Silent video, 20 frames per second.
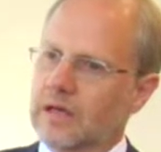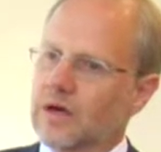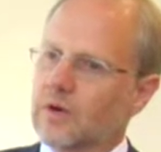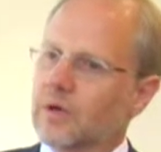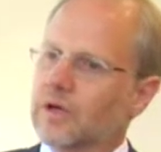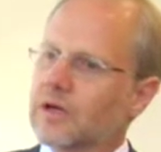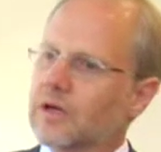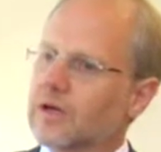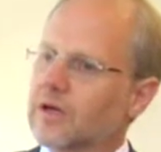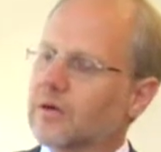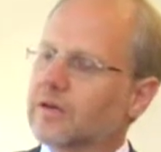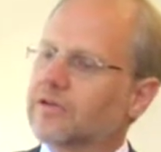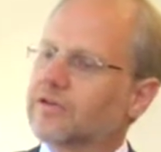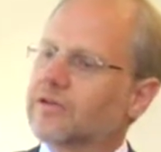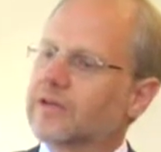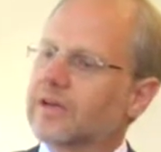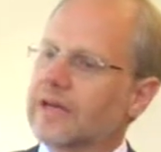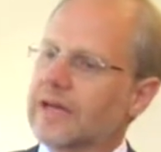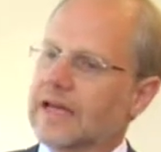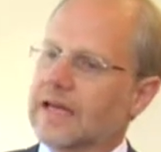Well, you know,
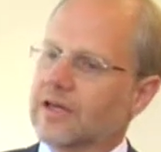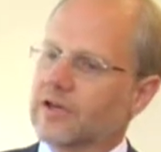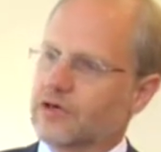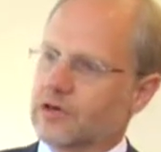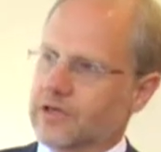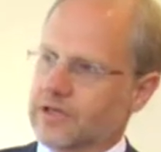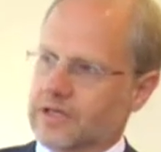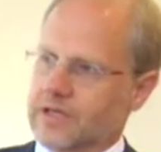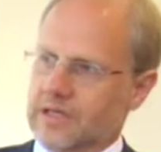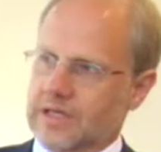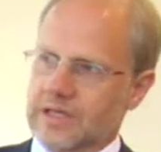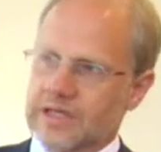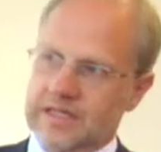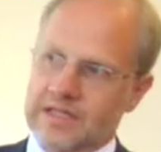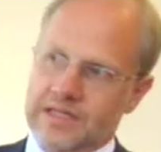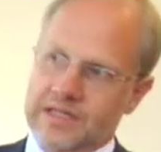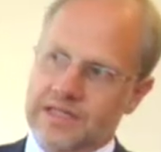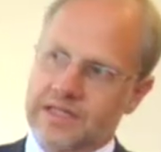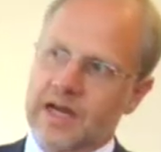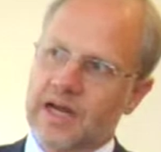it's interesting
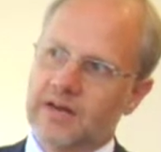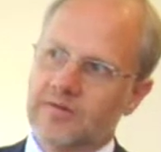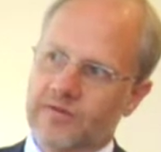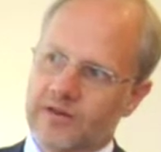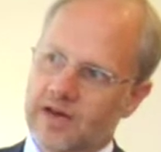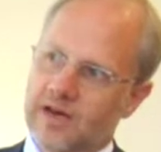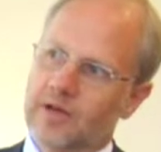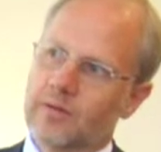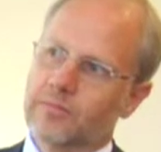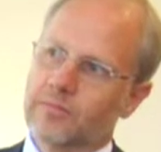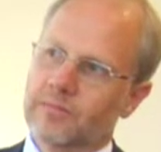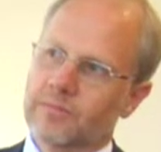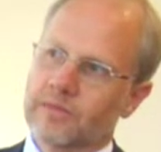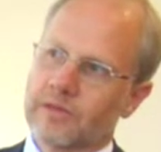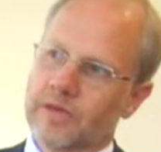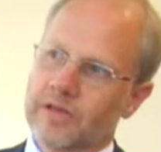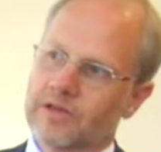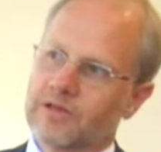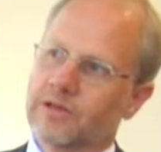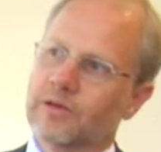since I've come
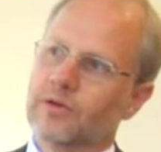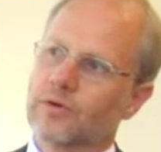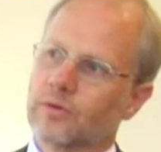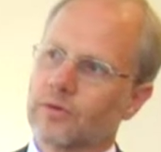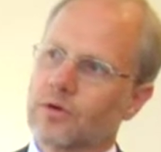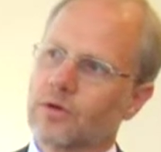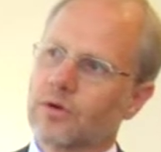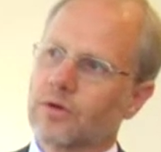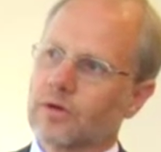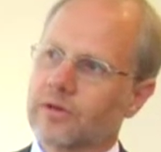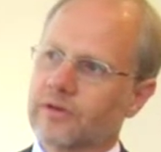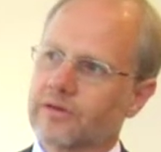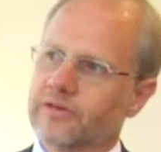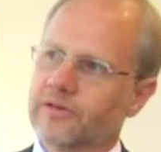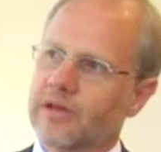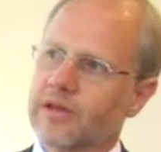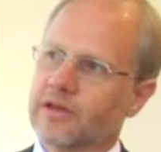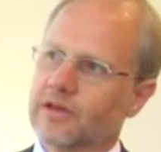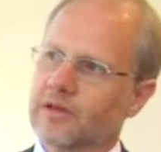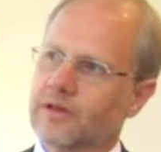into the role as
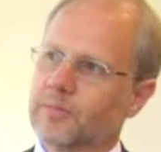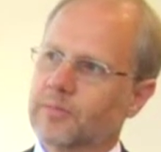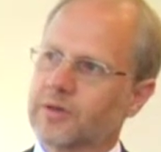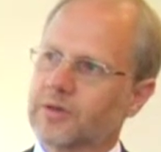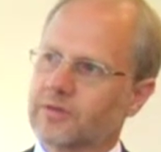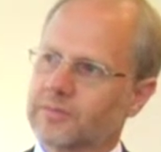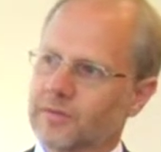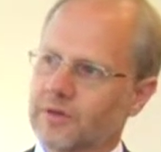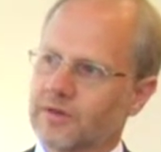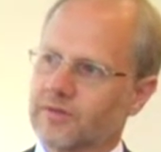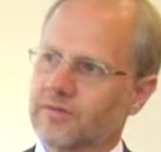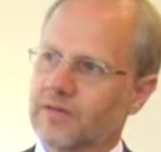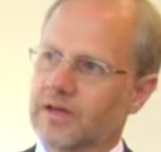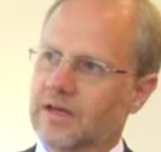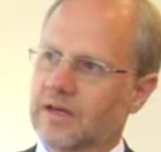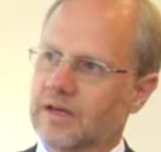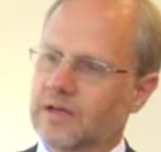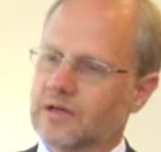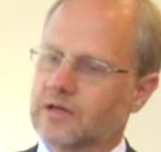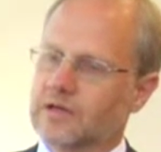head of the Pittsburgh
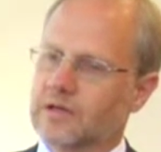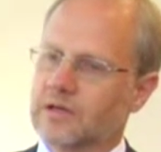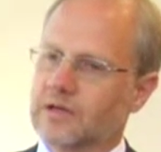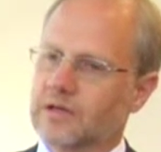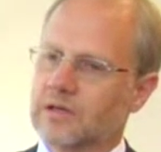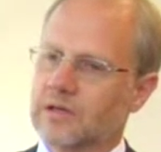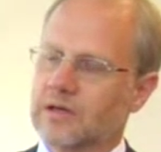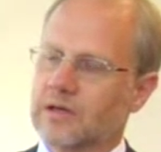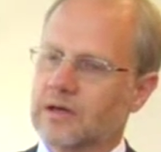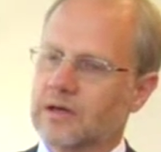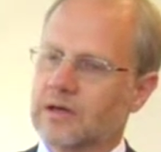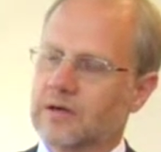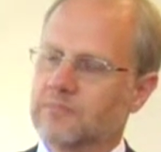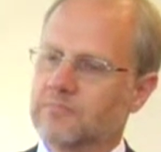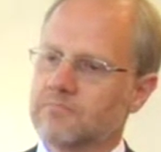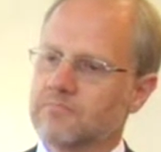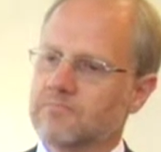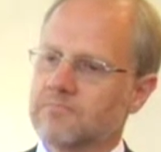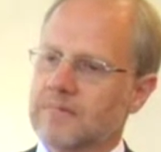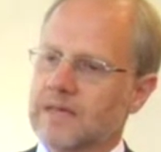
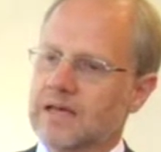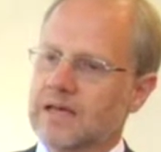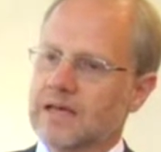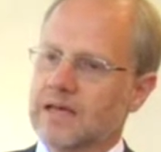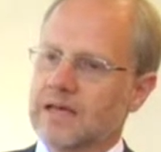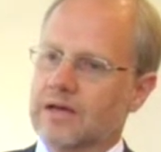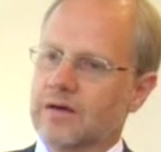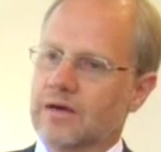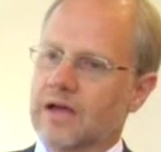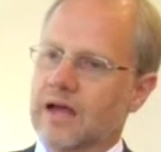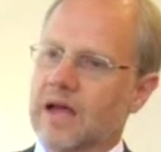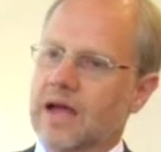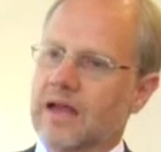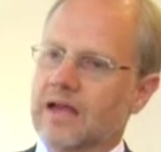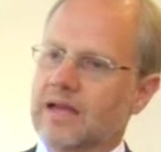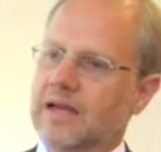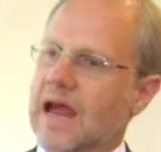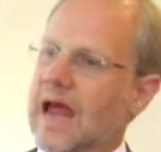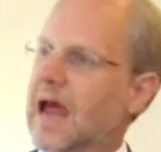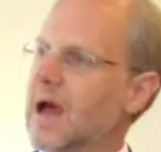Foundation.
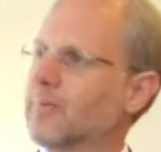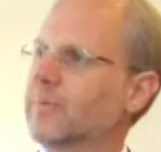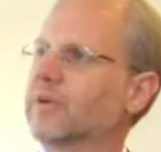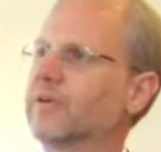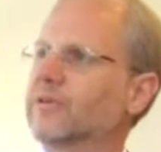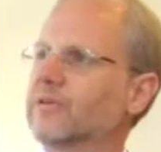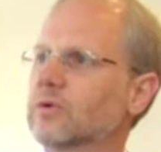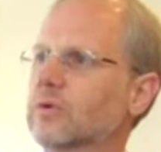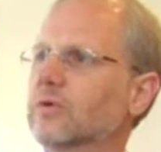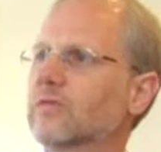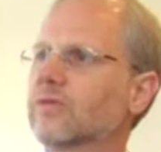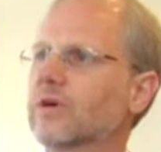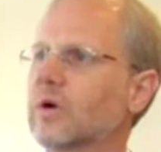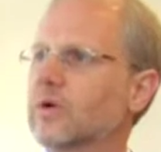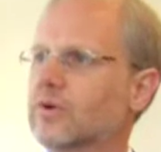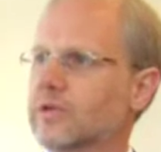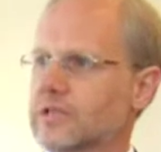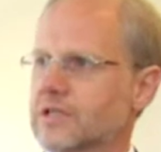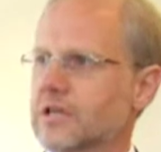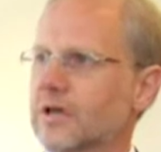It happens to have
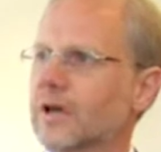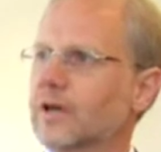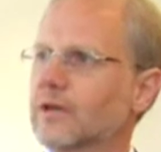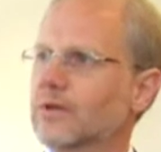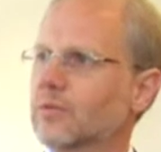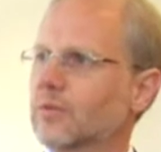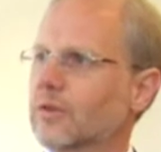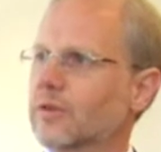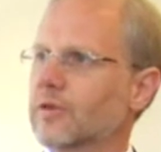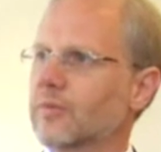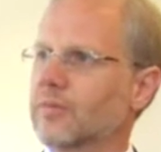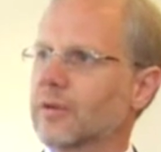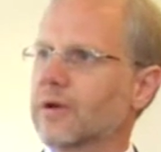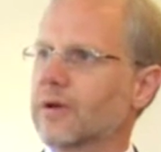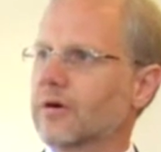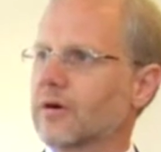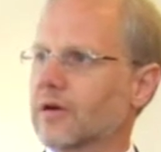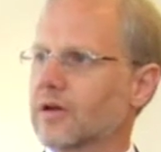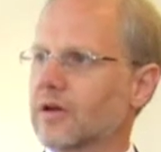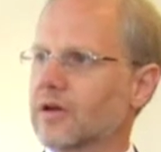coincided with a
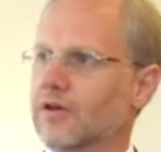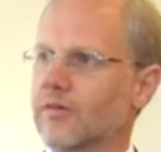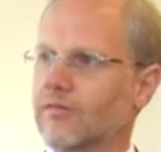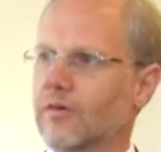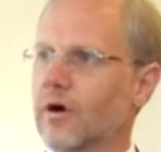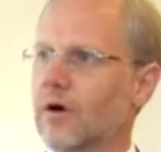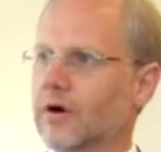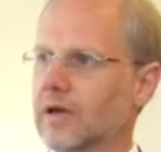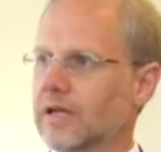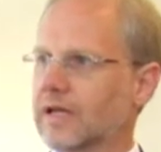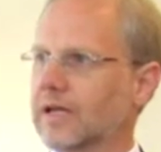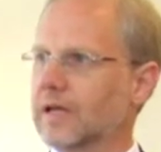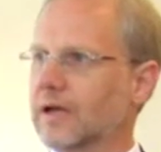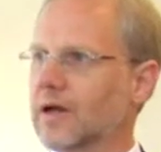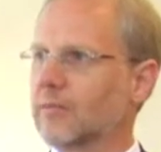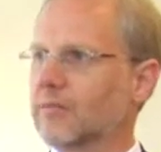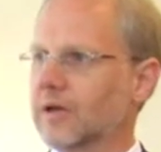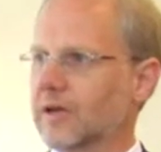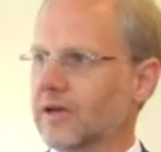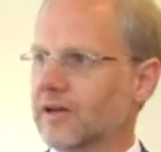period of our
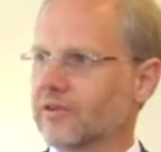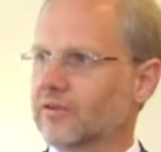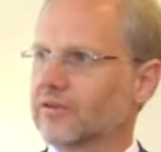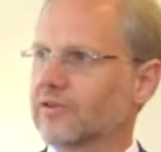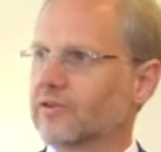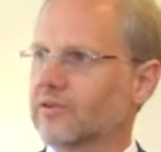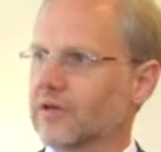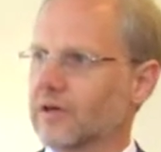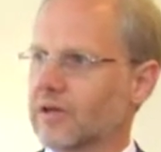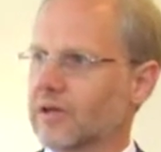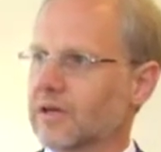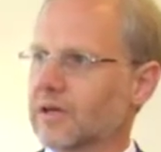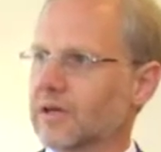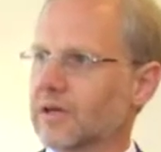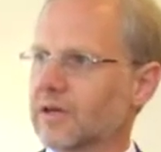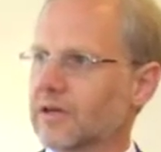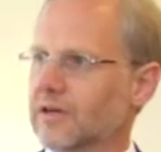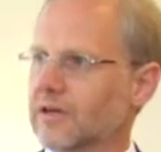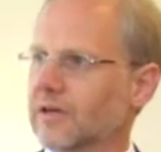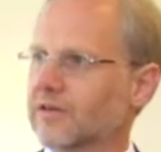economic history
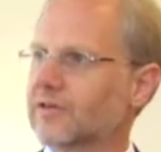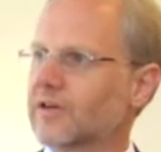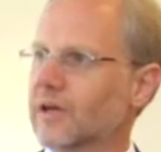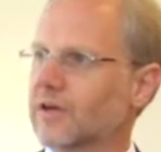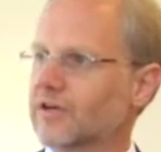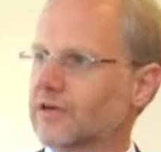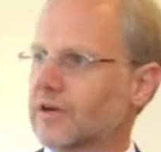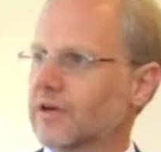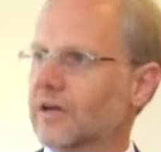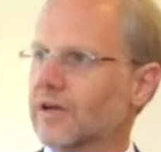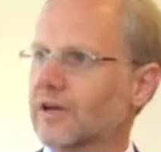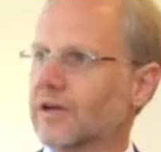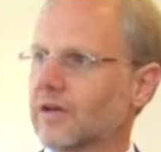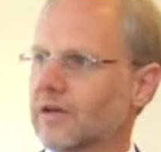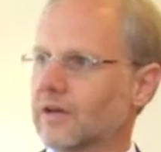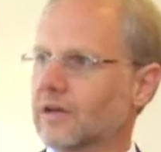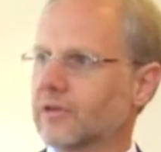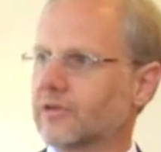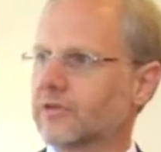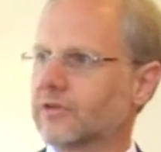in this country and
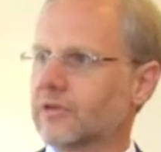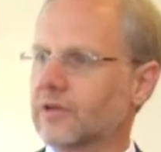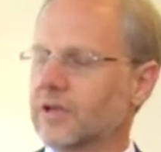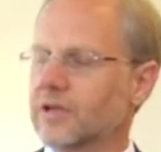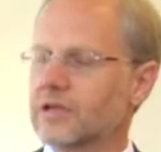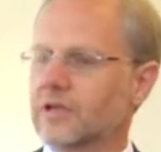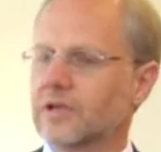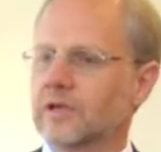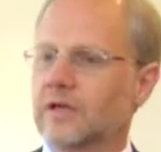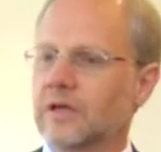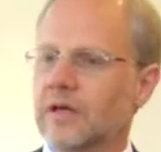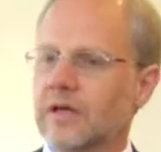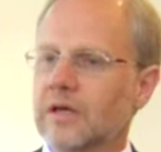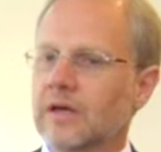in this region